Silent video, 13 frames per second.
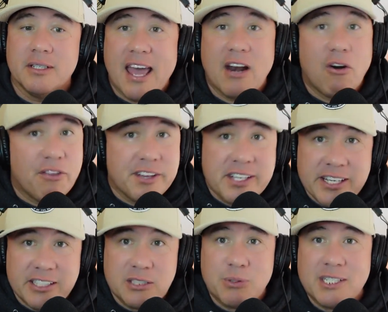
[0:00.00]
And all the
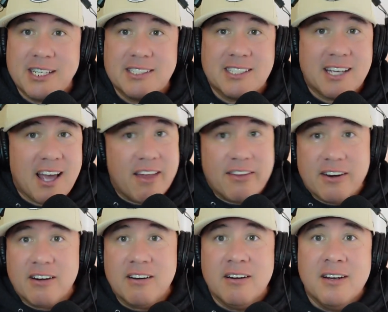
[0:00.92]
kids would get
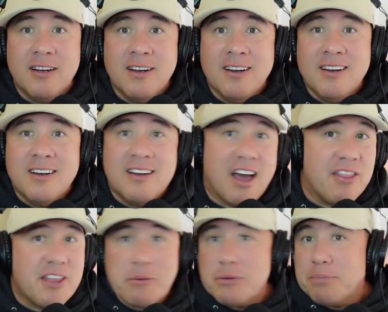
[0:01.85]
together
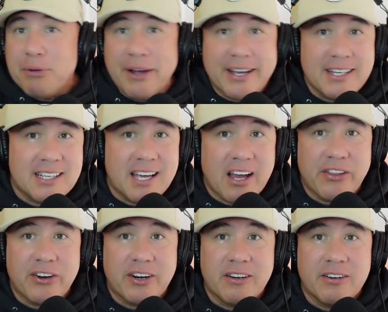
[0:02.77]
and they would play
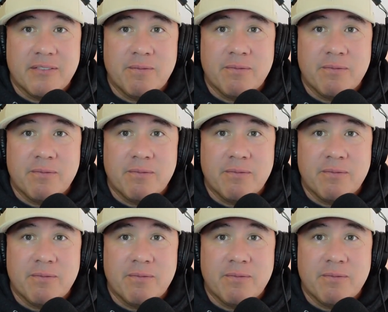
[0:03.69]
together.